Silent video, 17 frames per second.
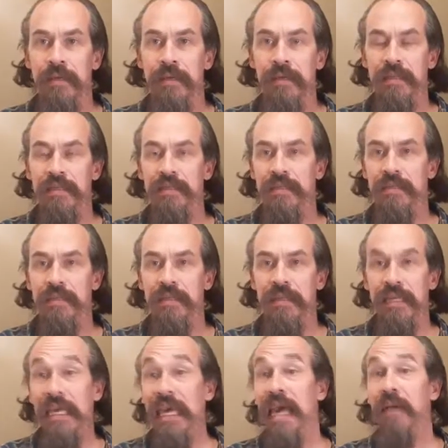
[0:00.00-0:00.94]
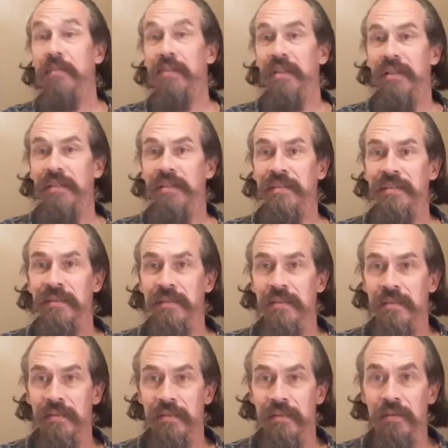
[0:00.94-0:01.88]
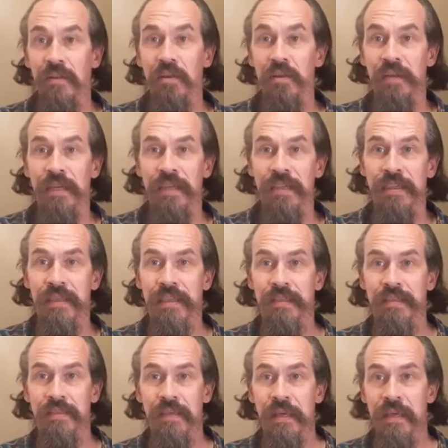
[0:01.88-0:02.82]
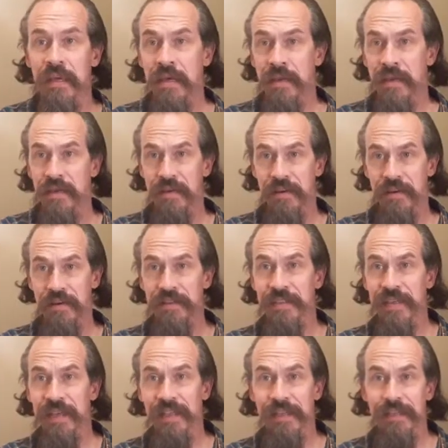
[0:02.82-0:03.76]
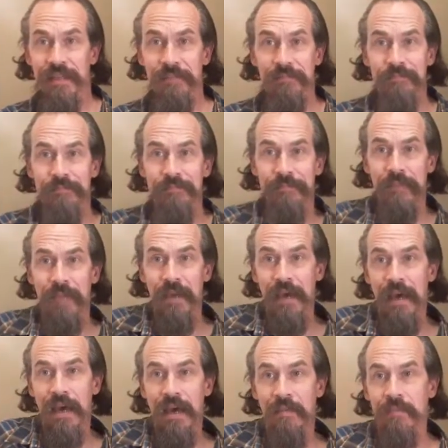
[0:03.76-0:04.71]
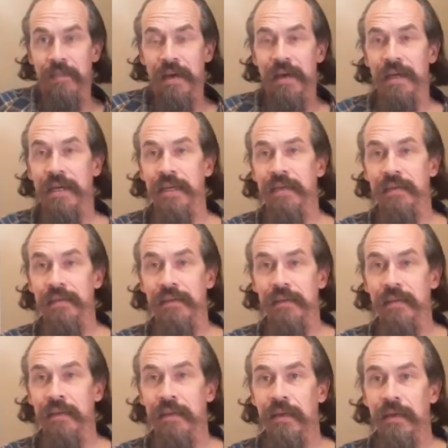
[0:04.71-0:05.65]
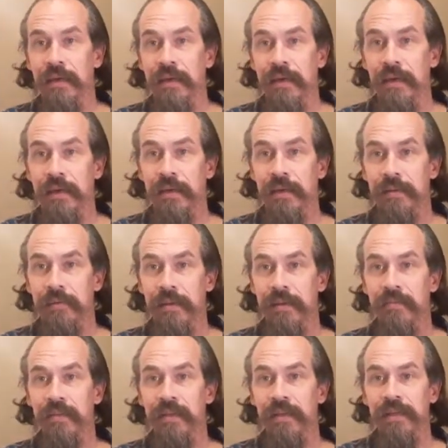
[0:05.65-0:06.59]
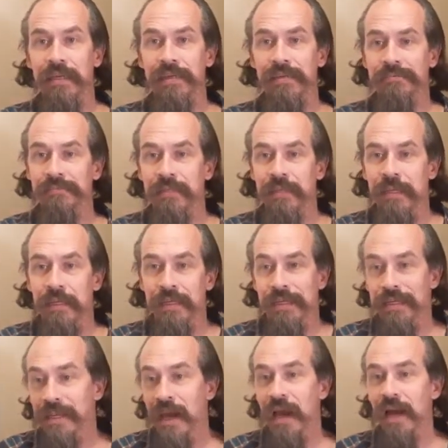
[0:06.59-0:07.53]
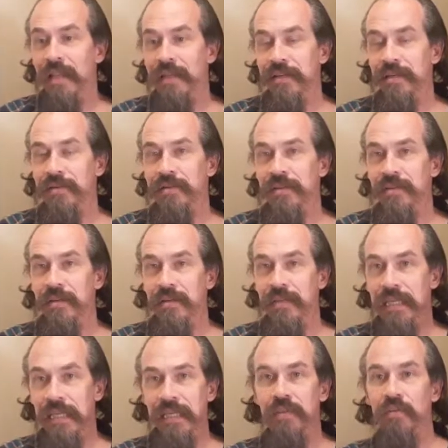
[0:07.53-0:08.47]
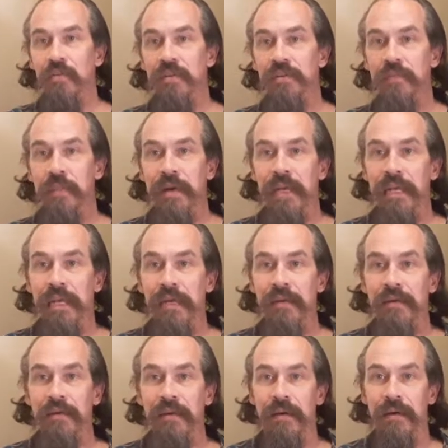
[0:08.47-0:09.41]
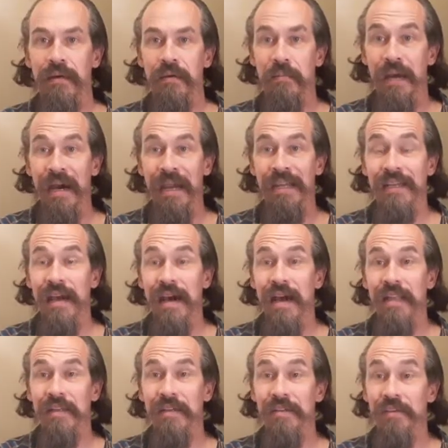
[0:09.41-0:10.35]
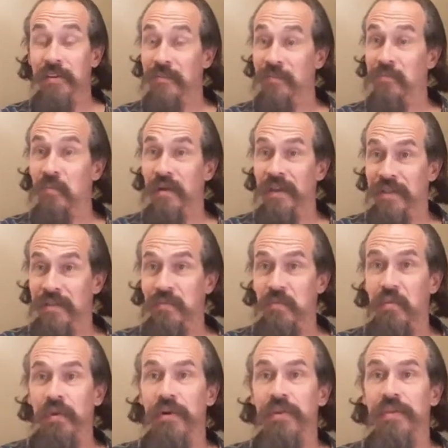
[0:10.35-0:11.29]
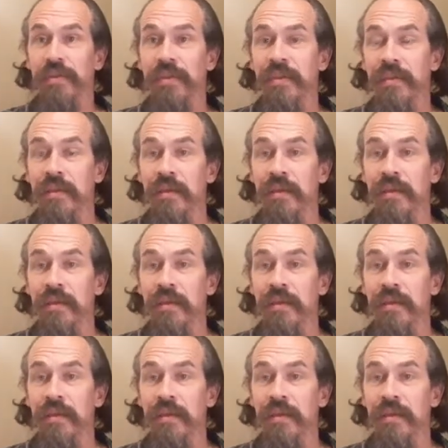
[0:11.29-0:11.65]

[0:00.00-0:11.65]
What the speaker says: It's a capitalist look at things. They're selling it, I'm buying it, and really knowledge equals money. My knowledge of what it's worth